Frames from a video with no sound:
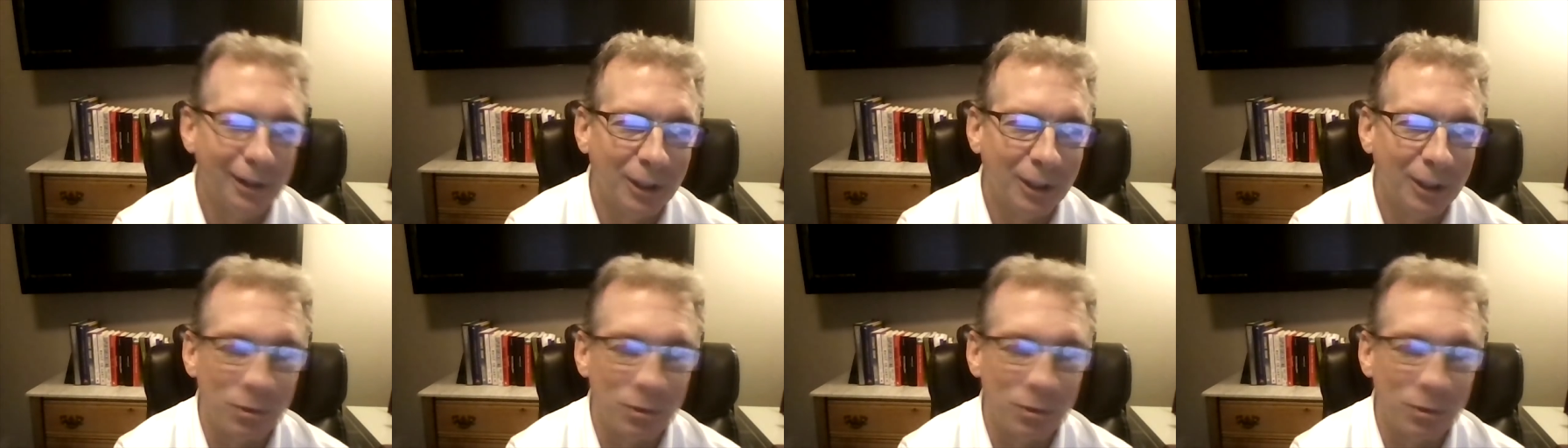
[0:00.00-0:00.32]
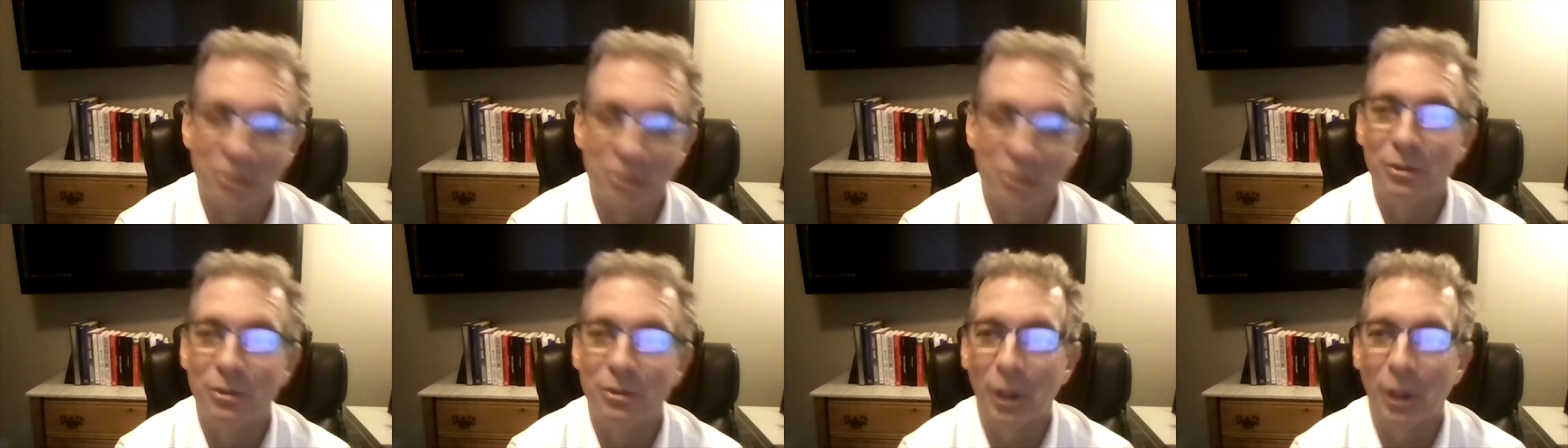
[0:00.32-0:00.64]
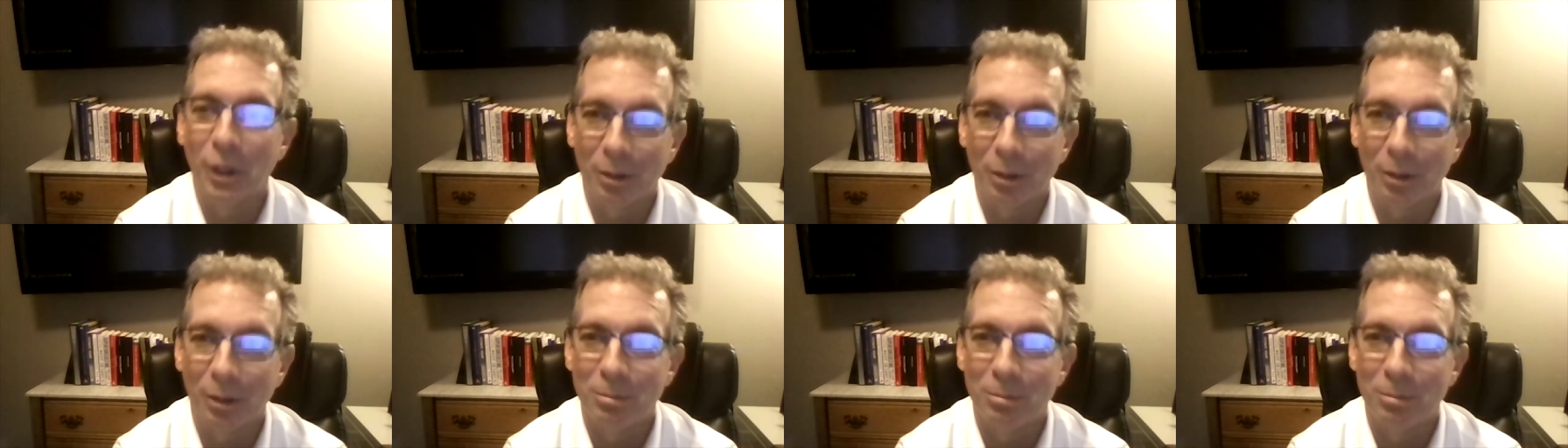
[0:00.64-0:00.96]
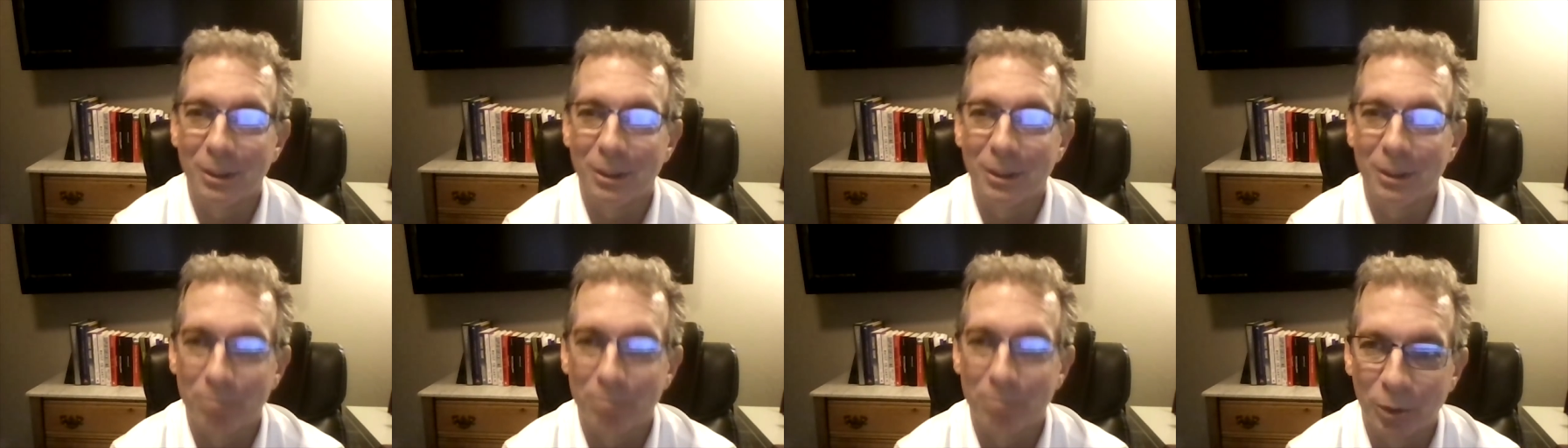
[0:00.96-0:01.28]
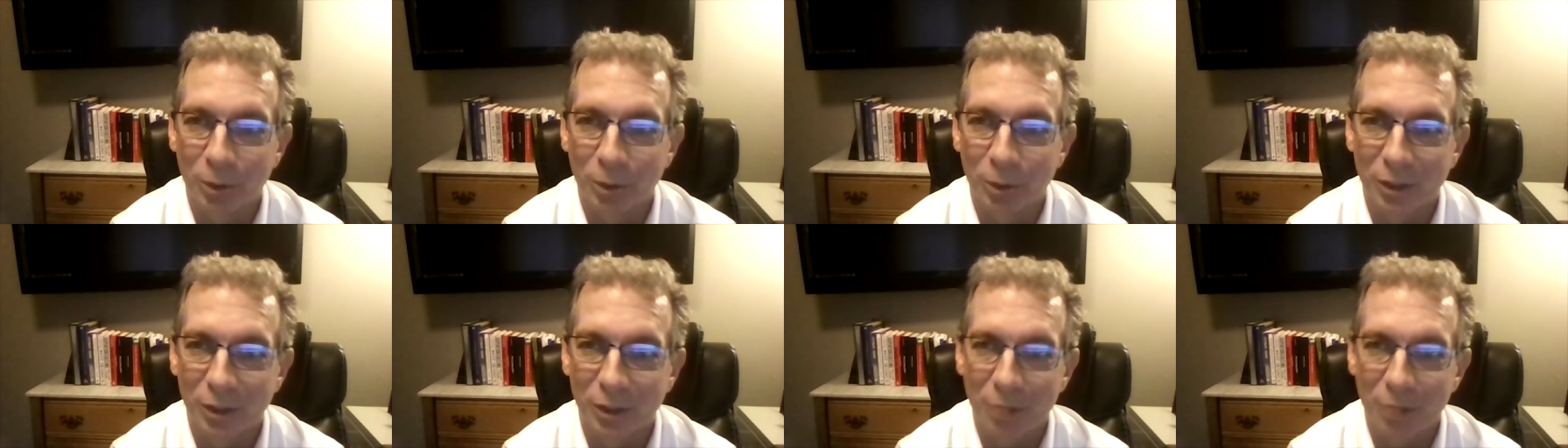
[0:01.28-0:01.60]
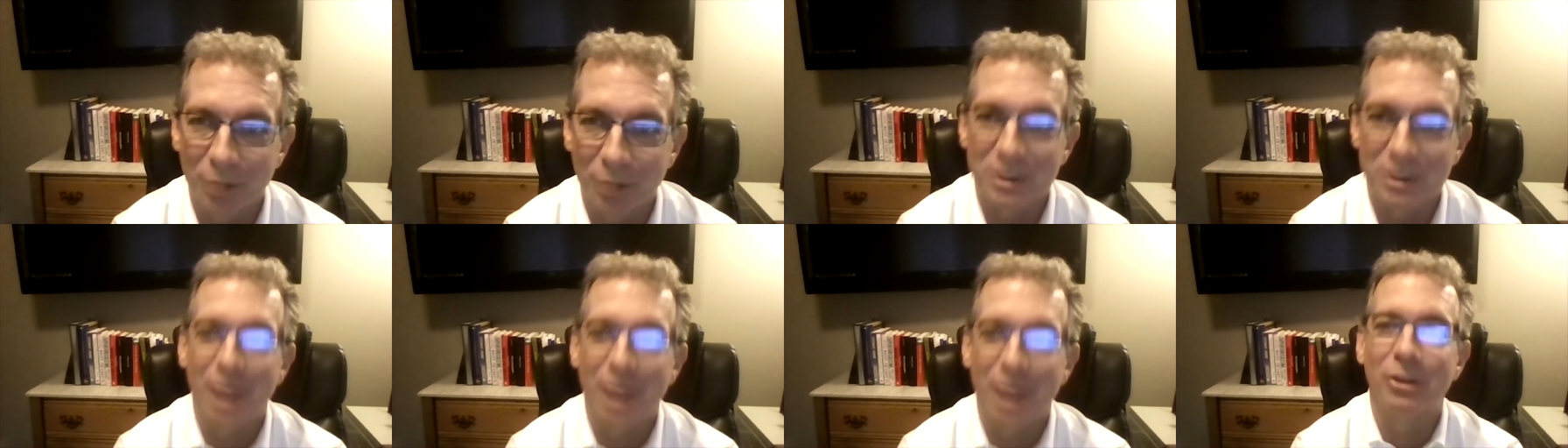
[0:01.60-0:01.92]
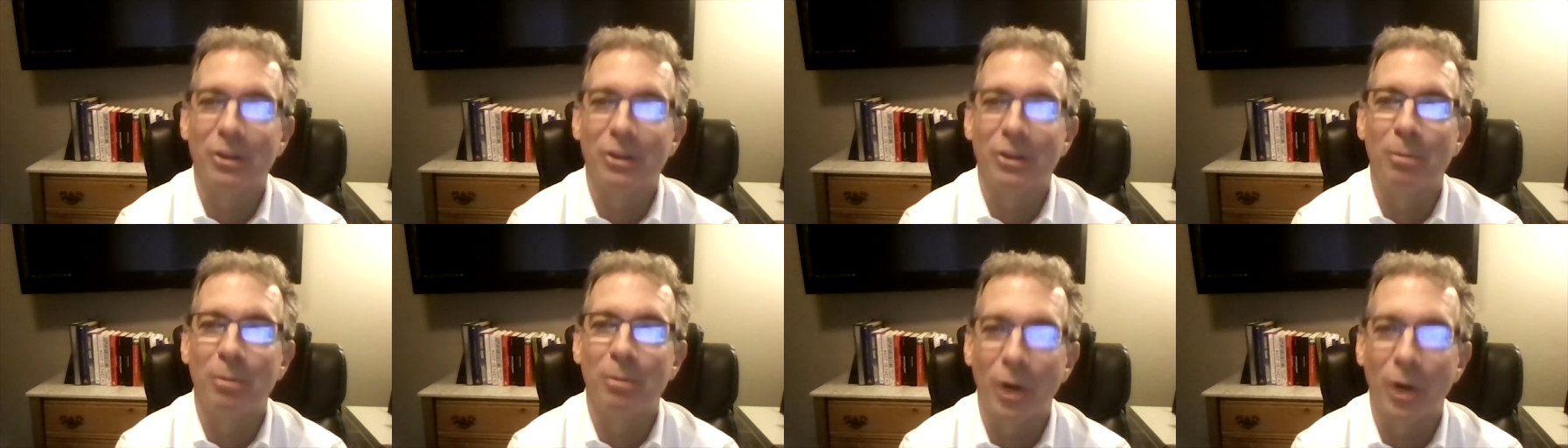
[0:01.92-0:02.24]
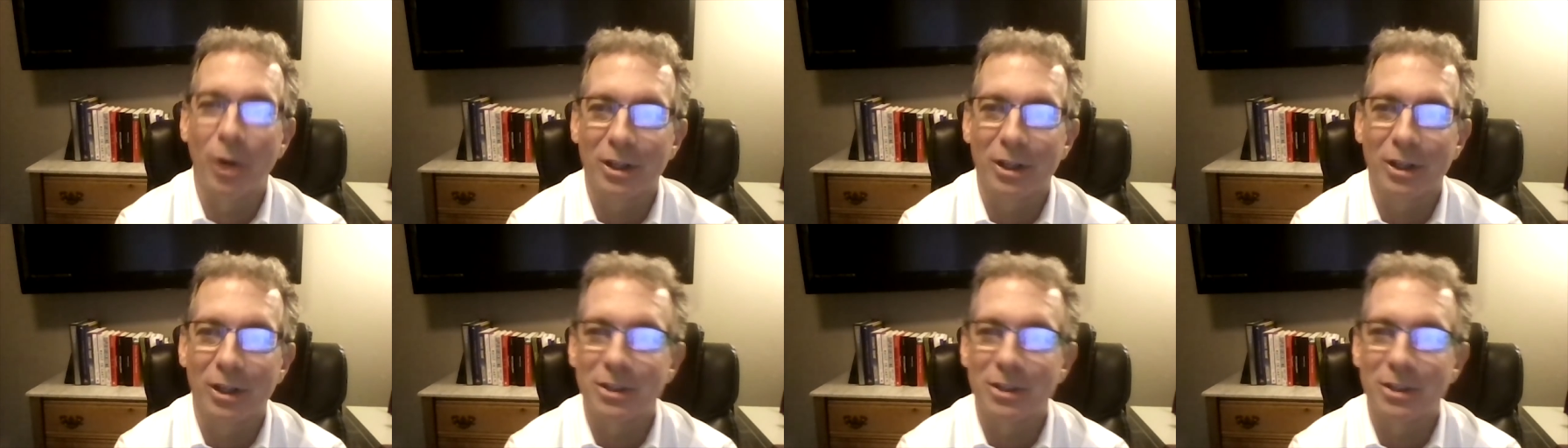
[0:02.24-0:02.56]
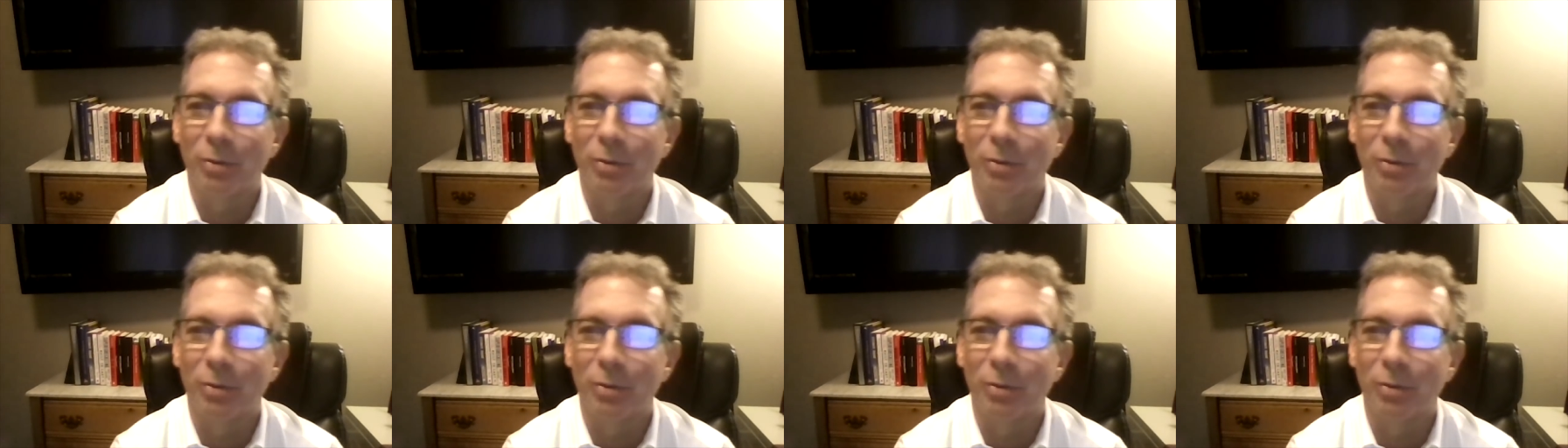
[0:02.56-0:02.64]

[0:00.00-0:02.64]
was a very big bull year. It was after the markets had